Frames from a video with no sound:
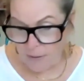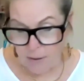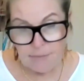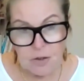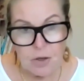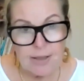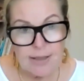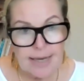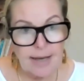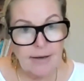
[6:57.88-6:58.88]
I've
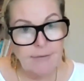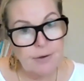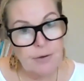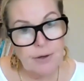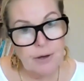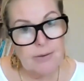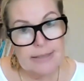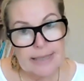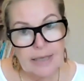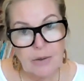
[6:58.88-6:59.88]
jotted down a few
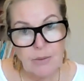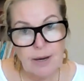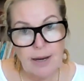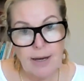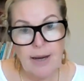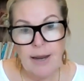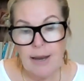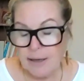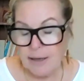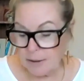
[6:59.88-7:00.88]
notes here where,
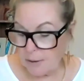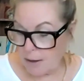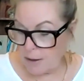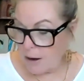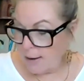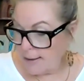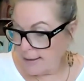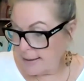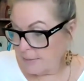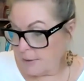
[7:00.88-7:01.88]
a guide
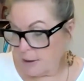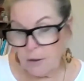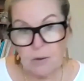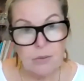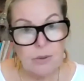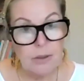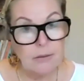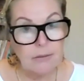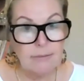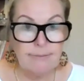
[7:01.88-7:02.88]
is someone who
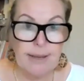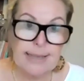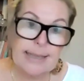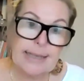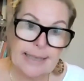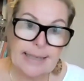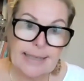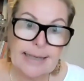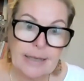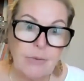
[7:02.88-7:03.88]
will basically
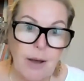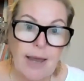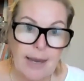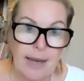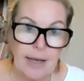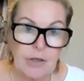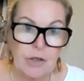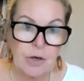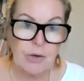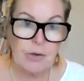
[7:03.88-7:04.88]
lead the way and show